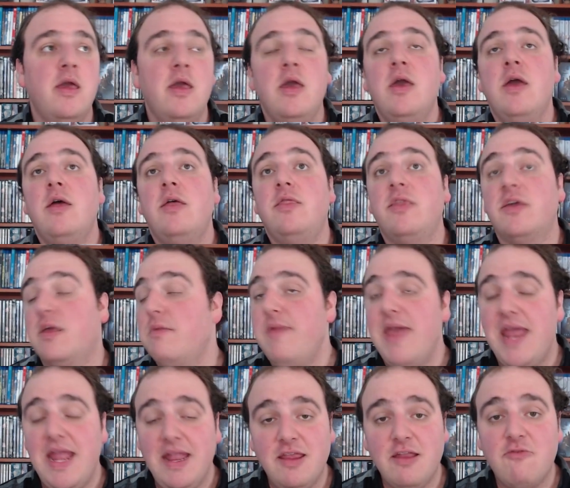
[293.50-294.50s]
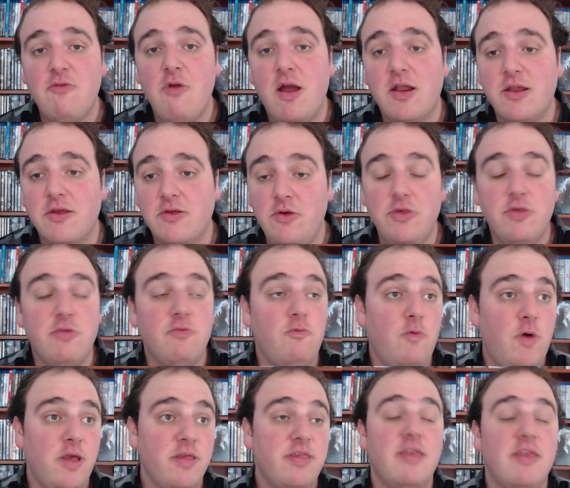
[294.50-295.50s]
The Companion Chronicles
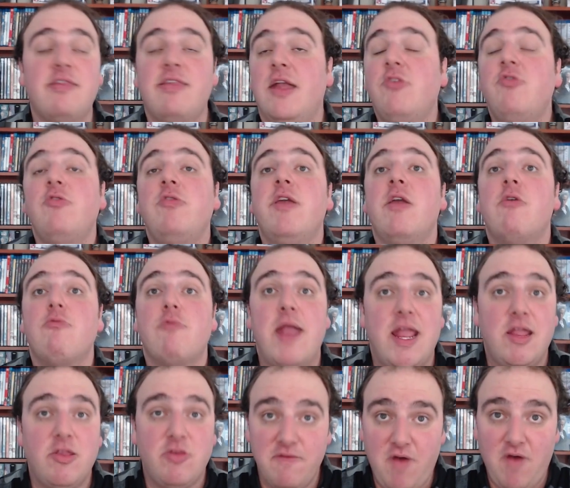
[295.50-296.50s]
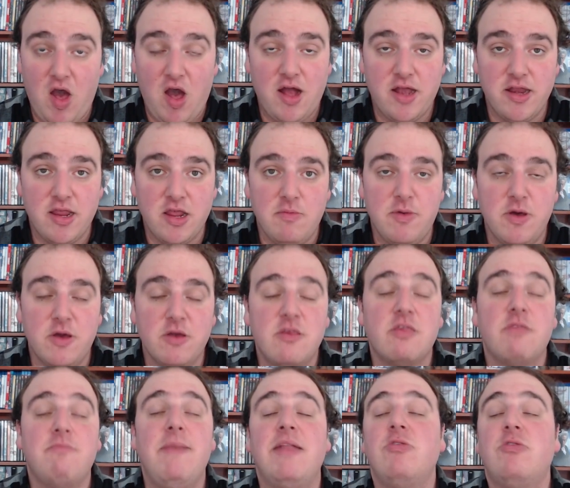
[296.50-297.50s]
was essentially a range of audiobooks
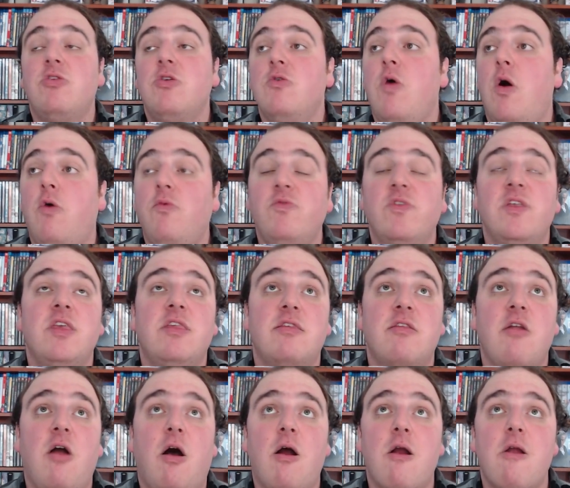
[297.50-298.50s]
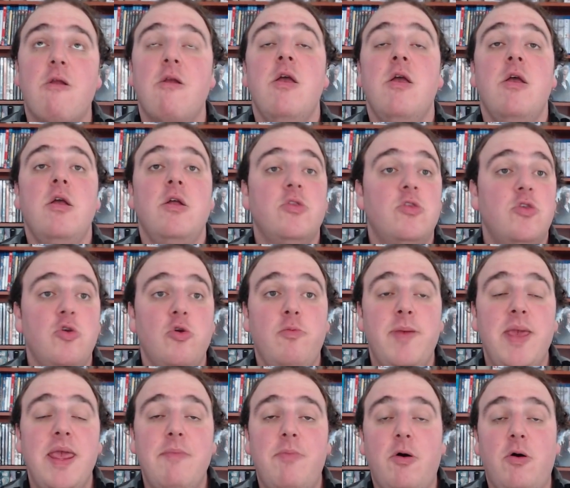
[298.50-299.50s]
meant to only star two
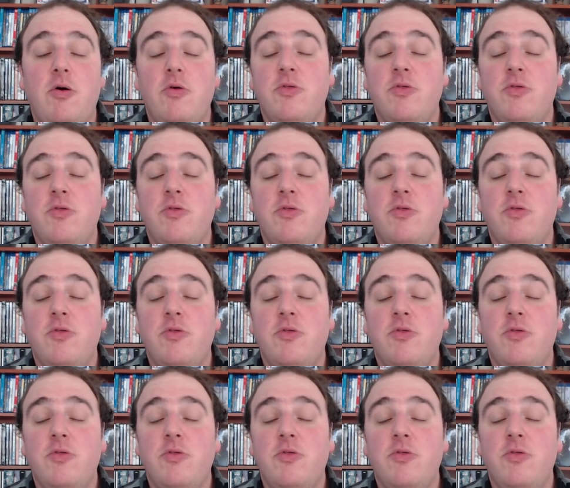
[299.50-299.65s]
people, the